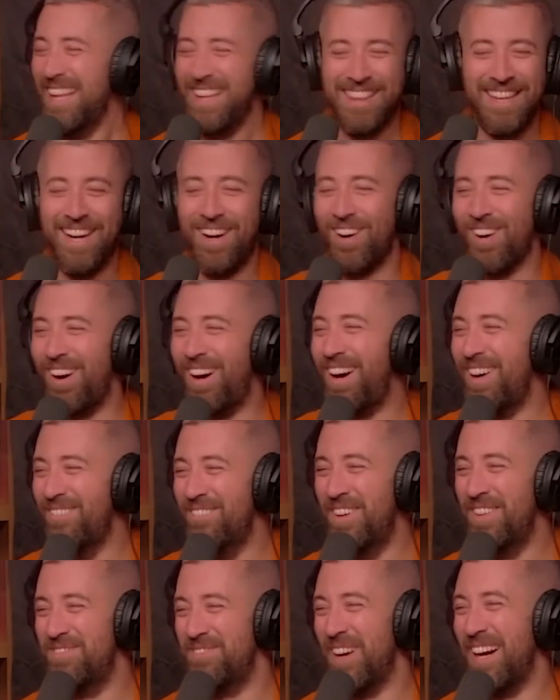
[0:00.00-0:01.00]
They're all
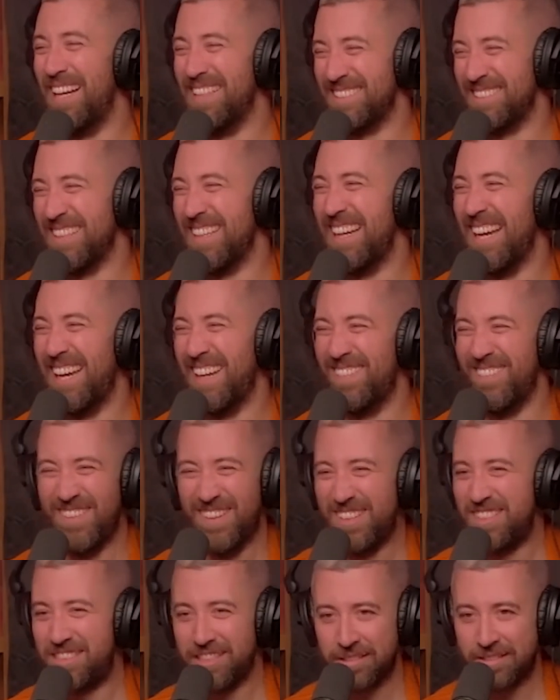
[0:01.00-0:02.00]
Mufasa, yeah, yeah, and
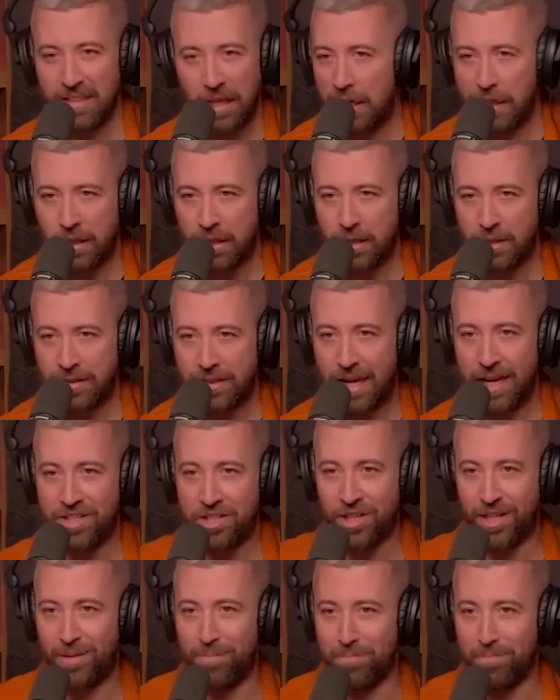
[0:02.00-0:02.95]
we're just like catching oh.